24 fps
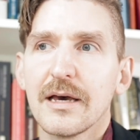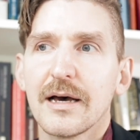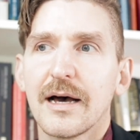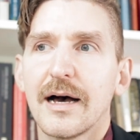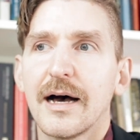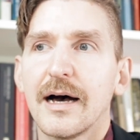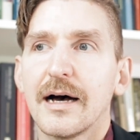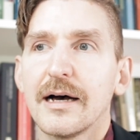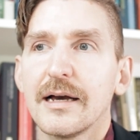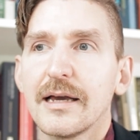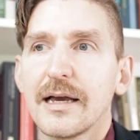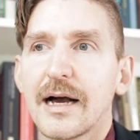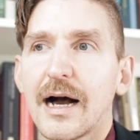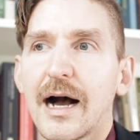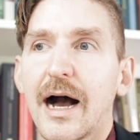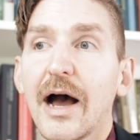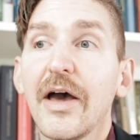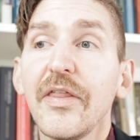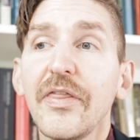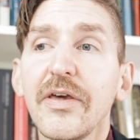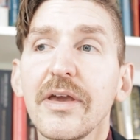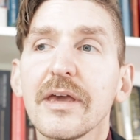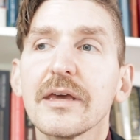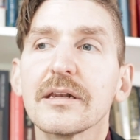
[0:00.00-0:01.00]

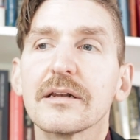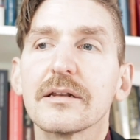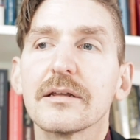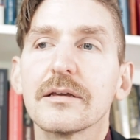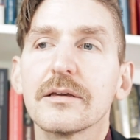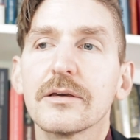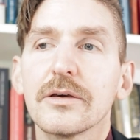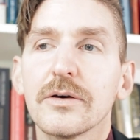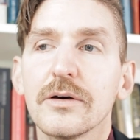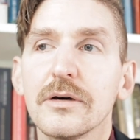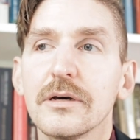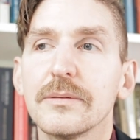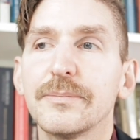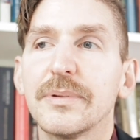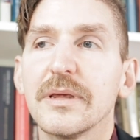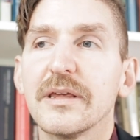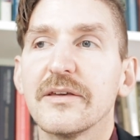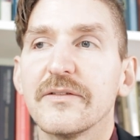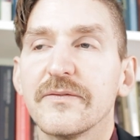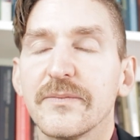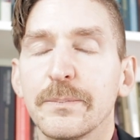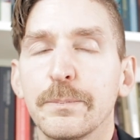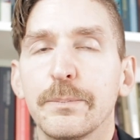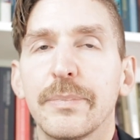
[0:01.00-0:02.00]
I think it could
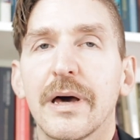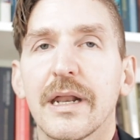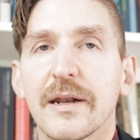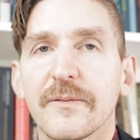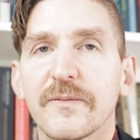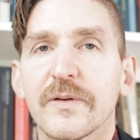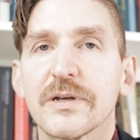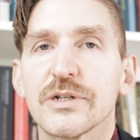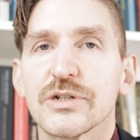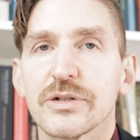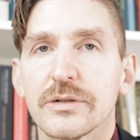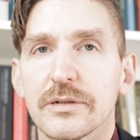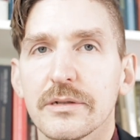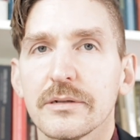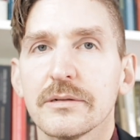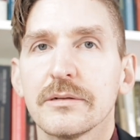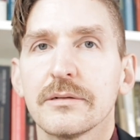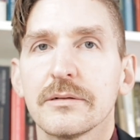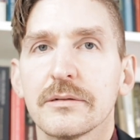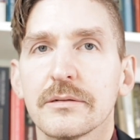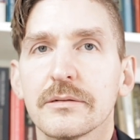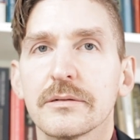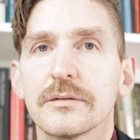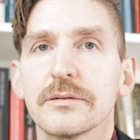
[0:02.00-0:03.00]
be beneficial
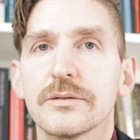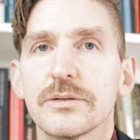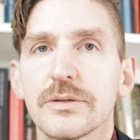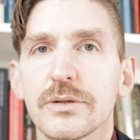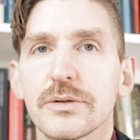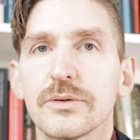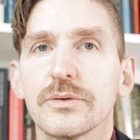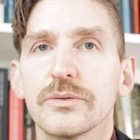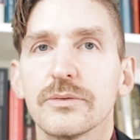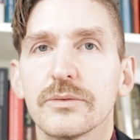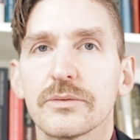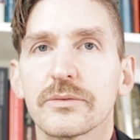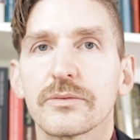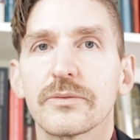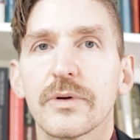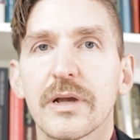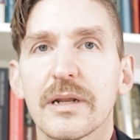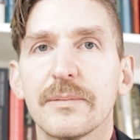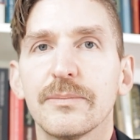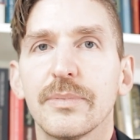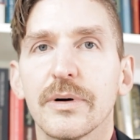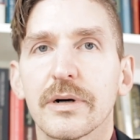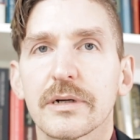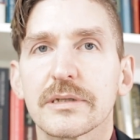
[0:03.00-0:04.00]
to
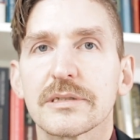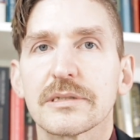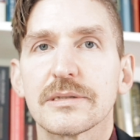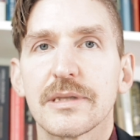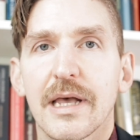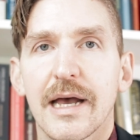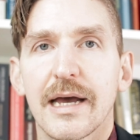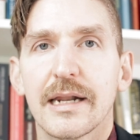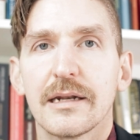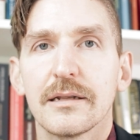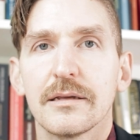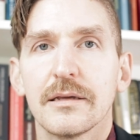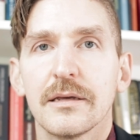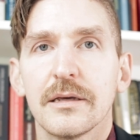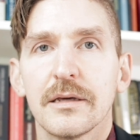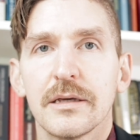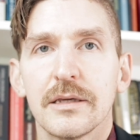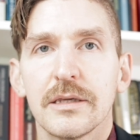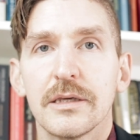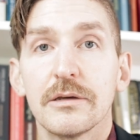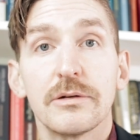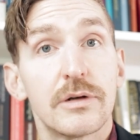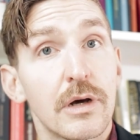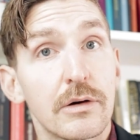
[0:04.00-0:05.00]
read books that
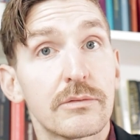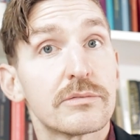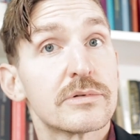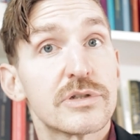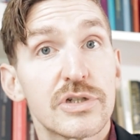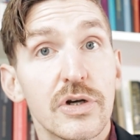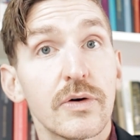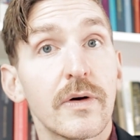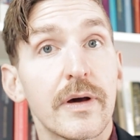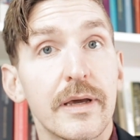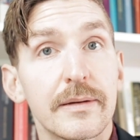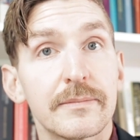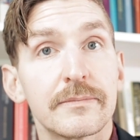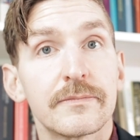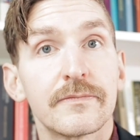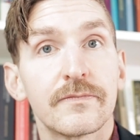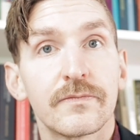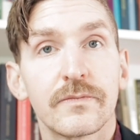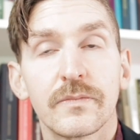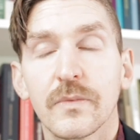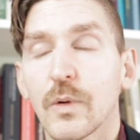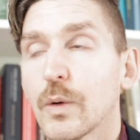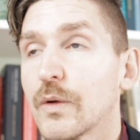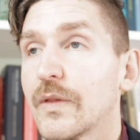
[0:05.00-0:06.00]
you don't enjoy,
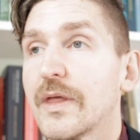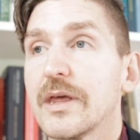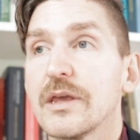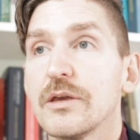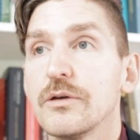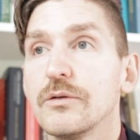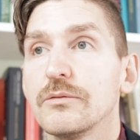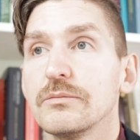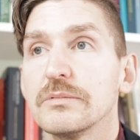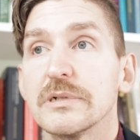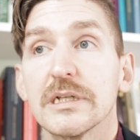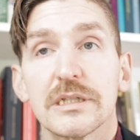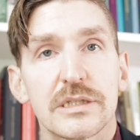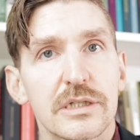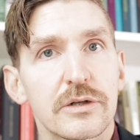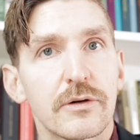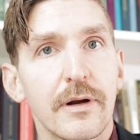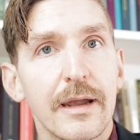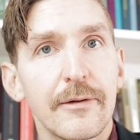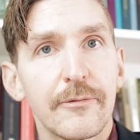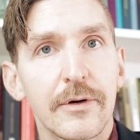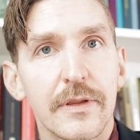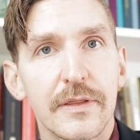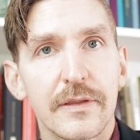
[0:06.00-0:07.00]
or that you
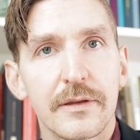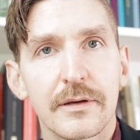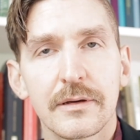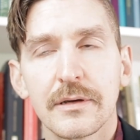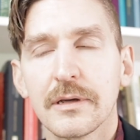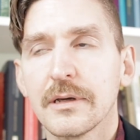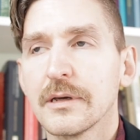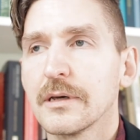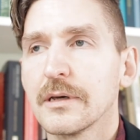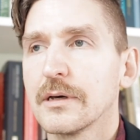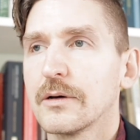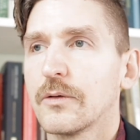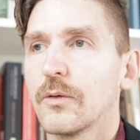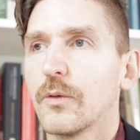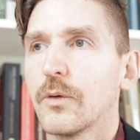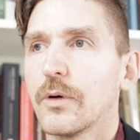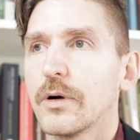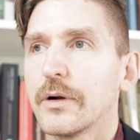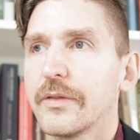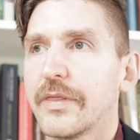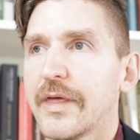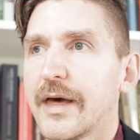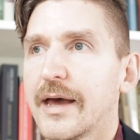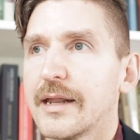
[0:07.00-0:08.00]
disagree with,
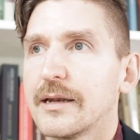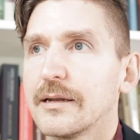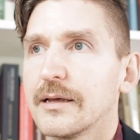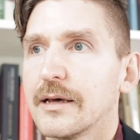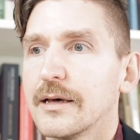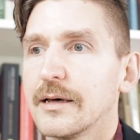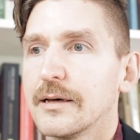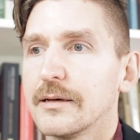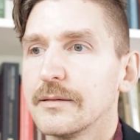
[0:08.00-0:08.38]
or that,